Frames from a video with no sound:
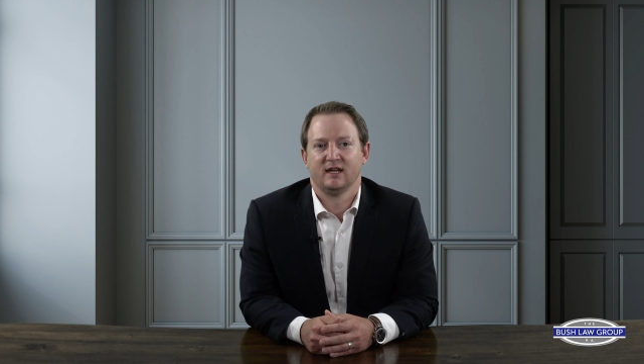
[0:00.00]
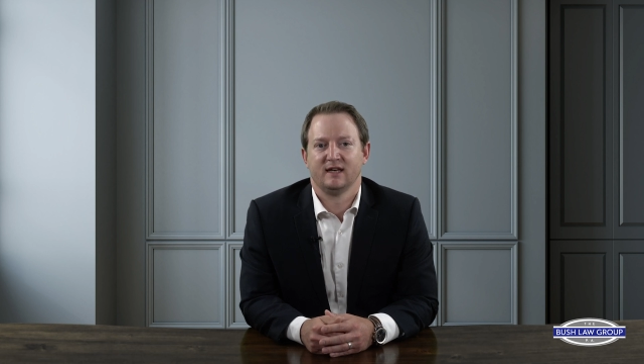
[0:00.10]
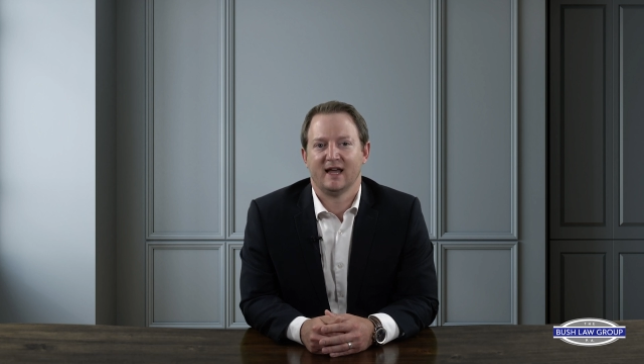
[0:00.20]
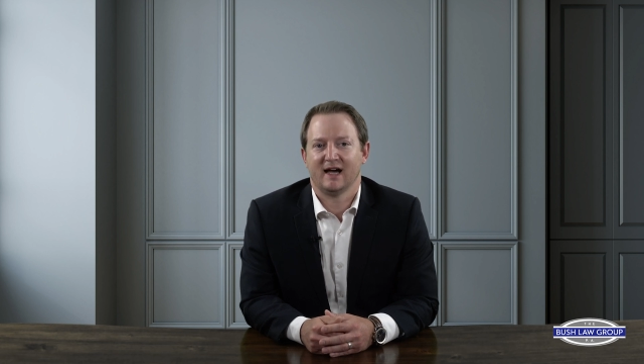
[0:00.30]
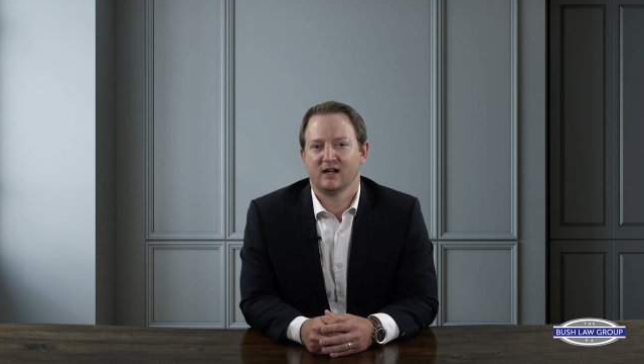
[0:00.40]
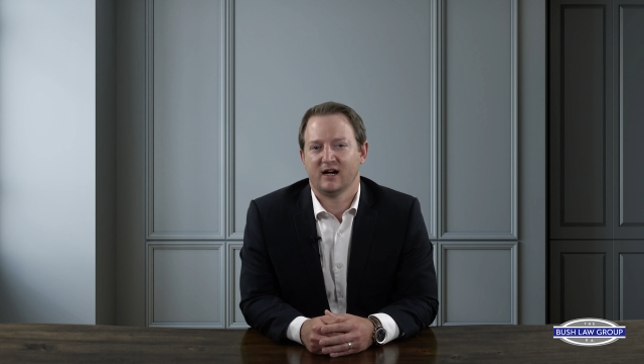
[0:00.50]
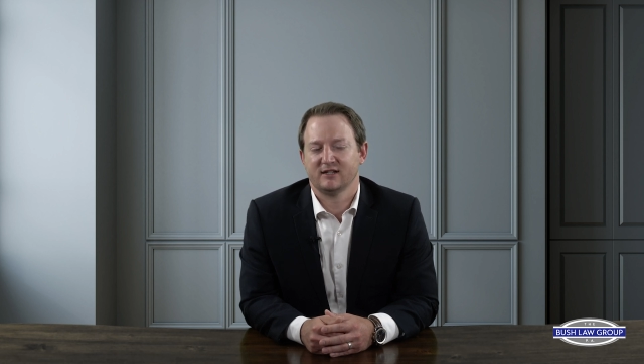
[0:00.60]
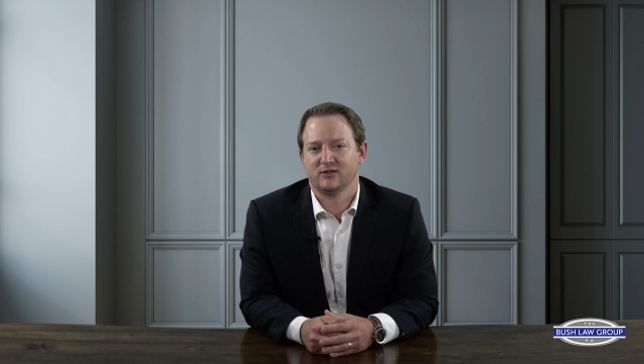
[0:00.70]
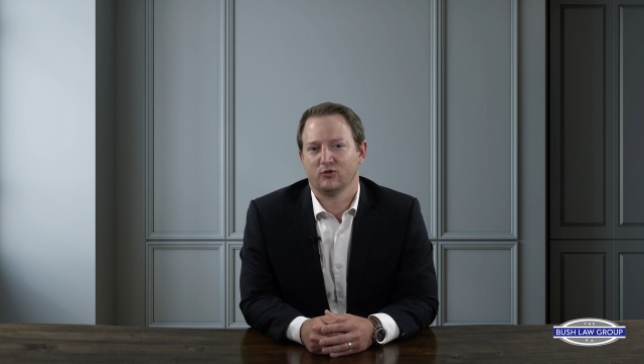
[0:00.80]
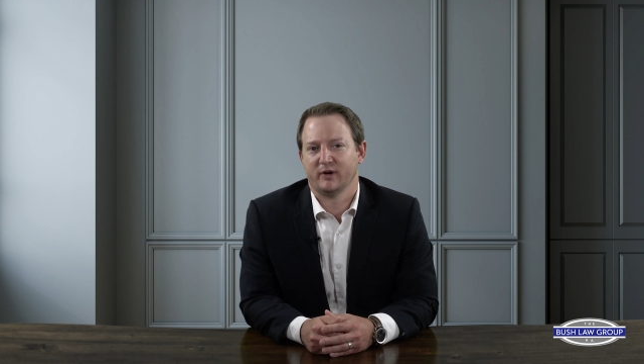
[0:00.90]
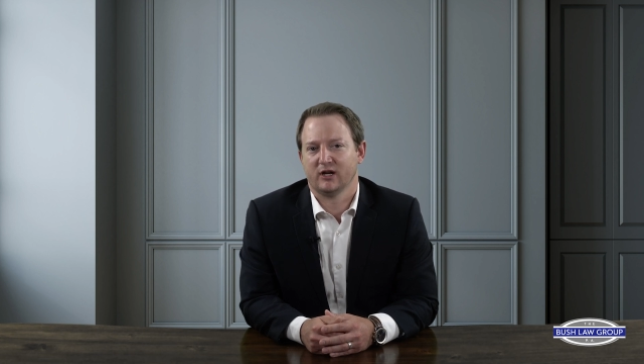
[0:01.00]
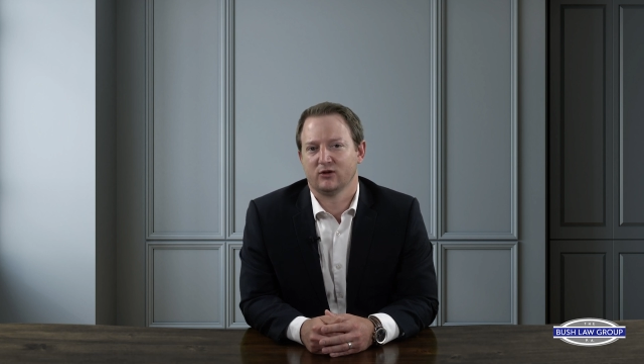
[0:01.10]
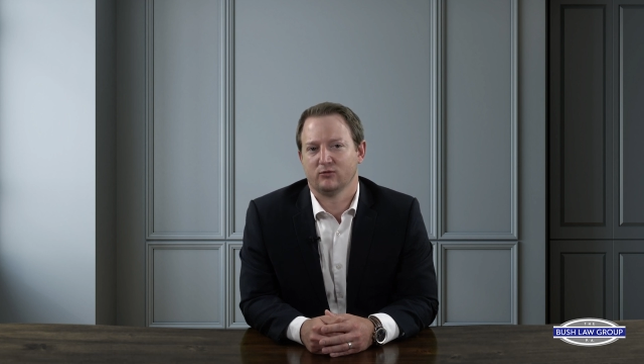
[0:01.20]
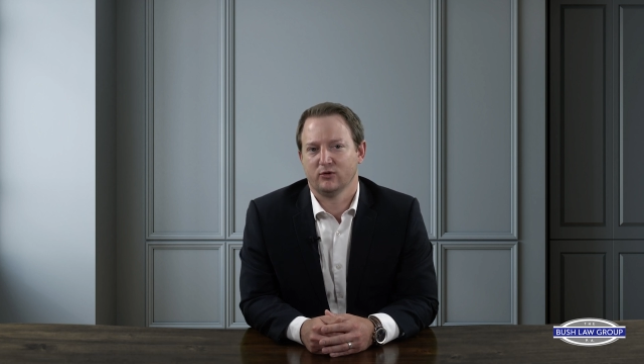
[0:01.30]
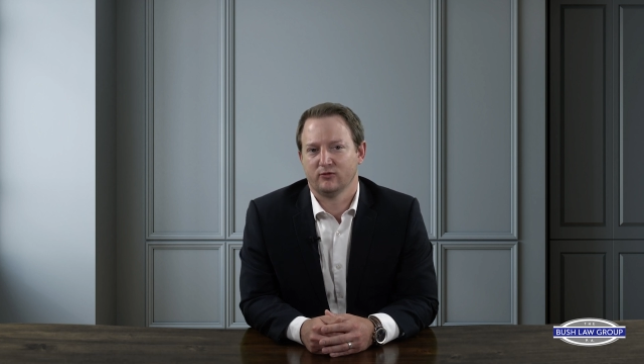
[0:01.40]
not cost to repair
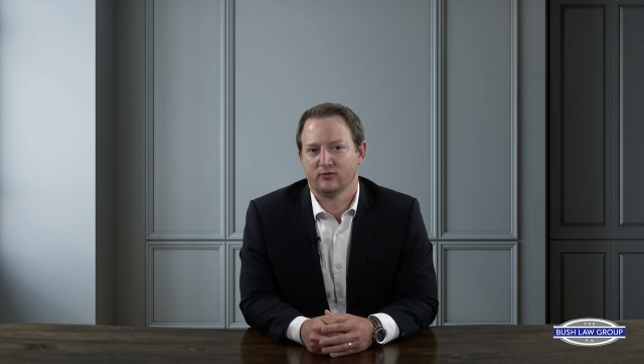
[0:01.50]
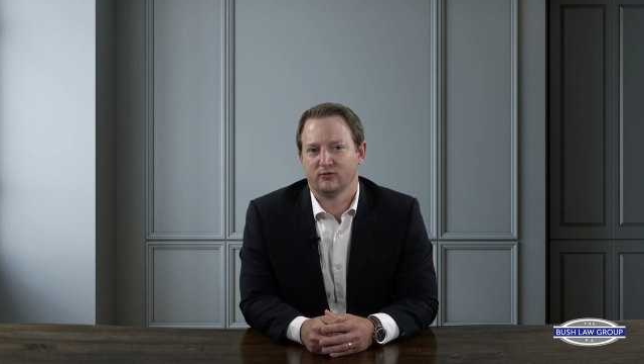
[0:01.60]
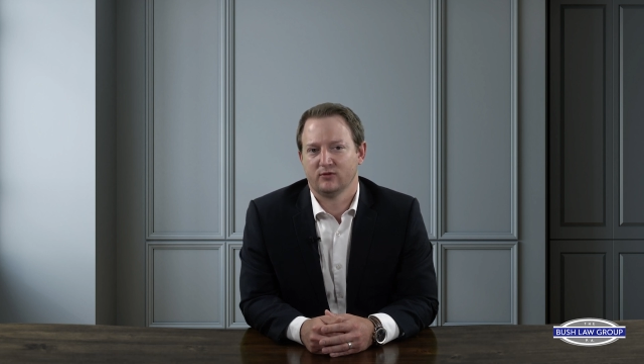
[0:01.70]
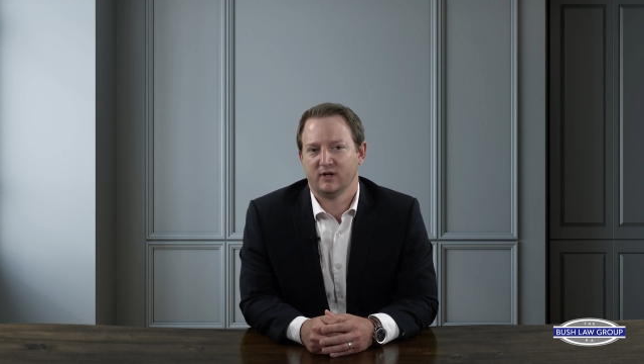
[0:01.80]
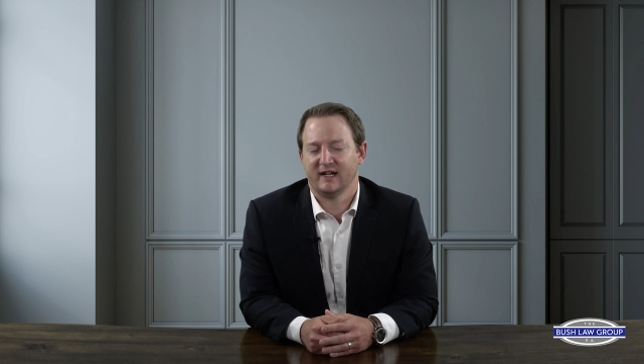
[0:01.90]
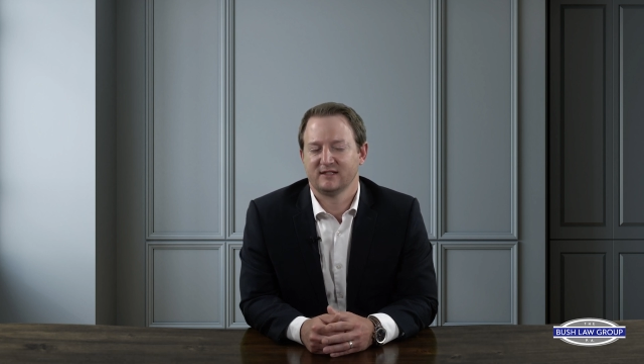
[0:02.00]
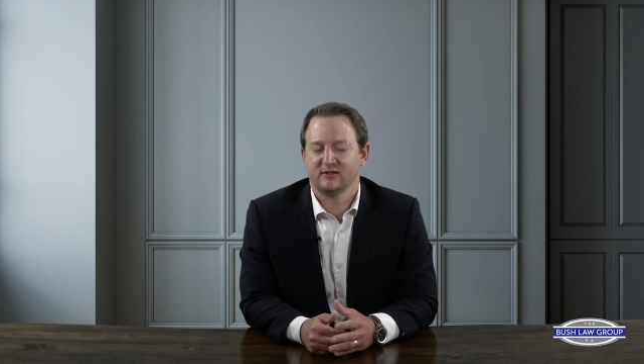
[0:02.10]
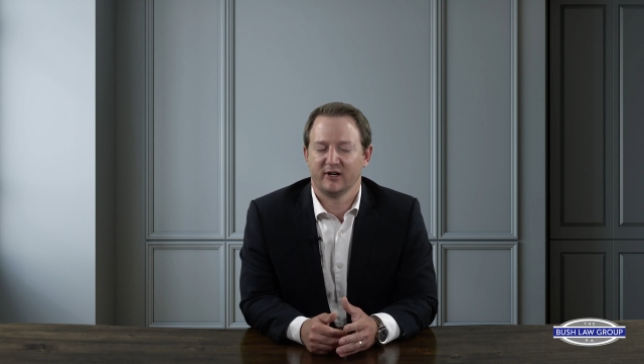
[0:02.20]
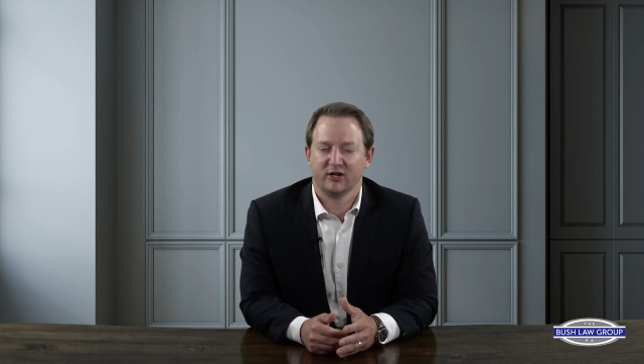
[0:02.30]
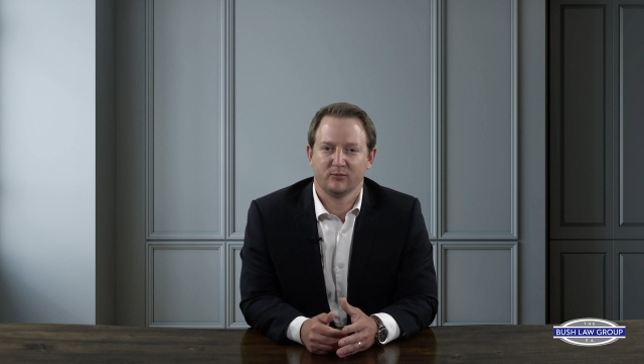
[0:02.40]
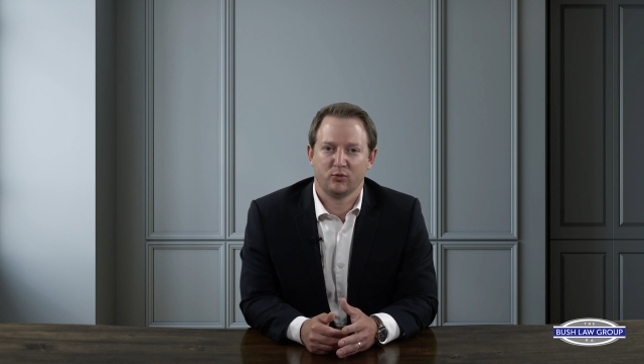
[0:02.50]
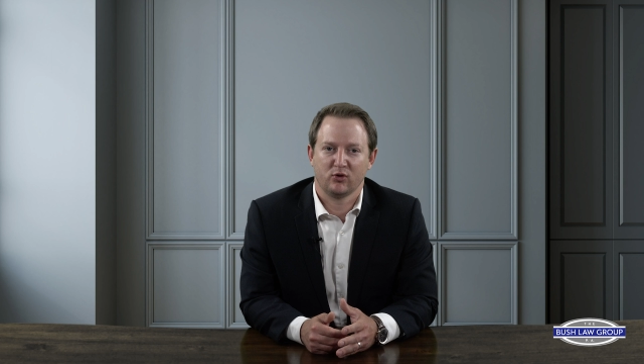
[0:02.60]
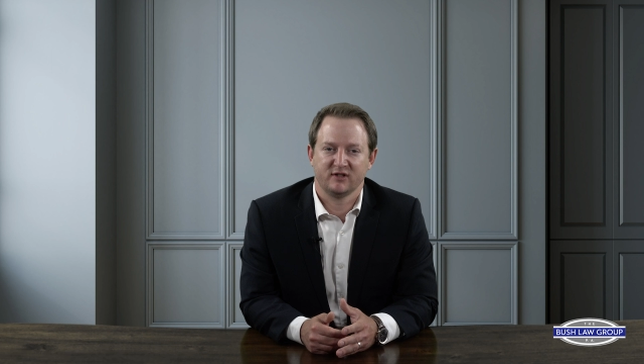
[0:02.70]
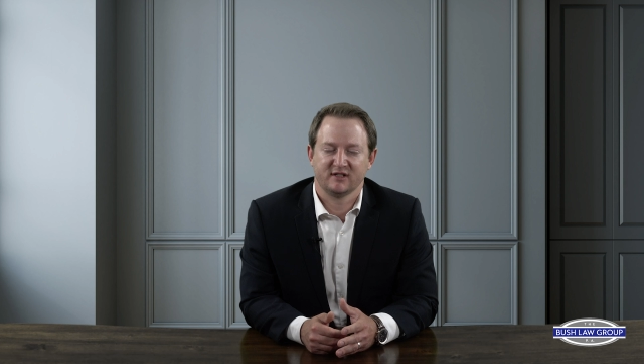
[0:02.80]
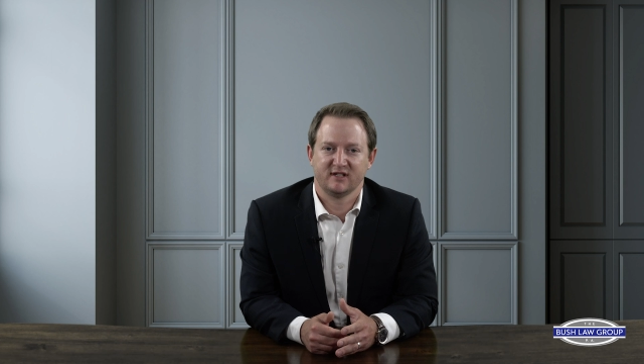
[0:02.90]
the roof. And that's a very
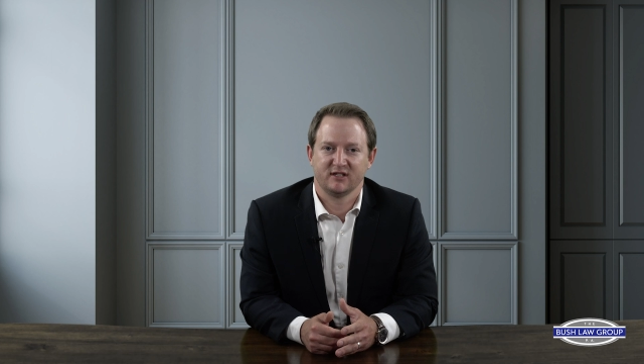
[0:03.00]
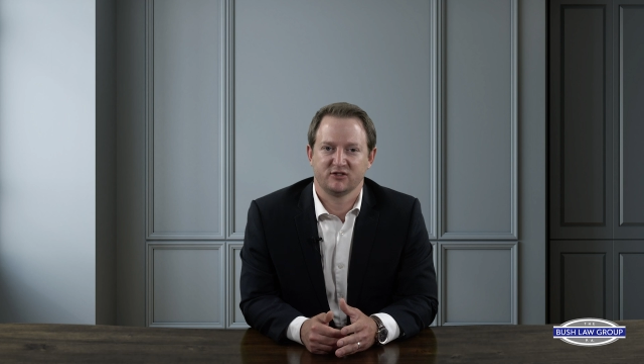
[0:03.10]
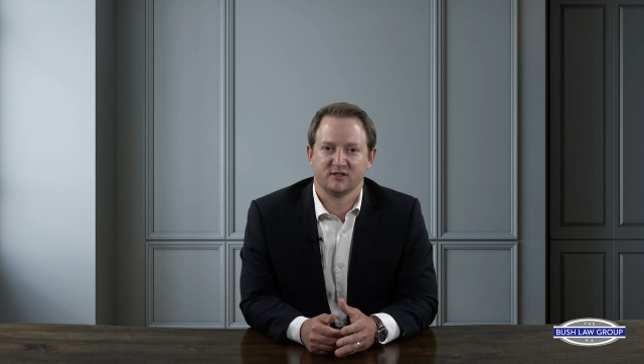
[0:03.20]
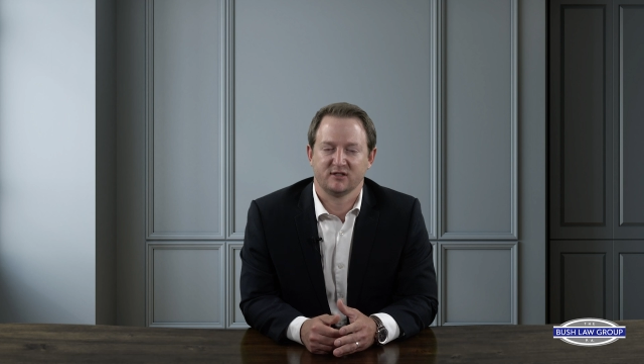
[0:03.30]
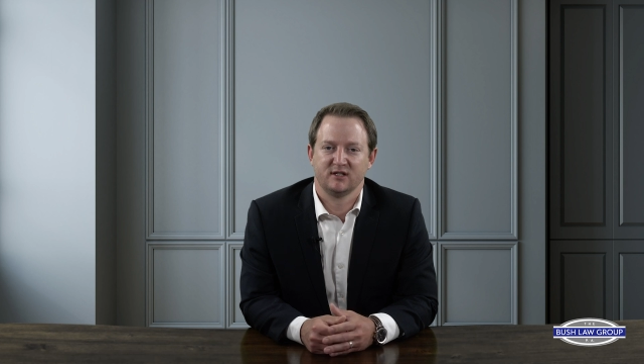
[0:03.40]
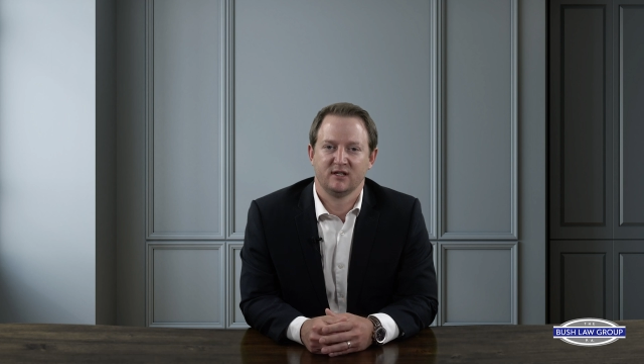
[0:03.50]
important distinction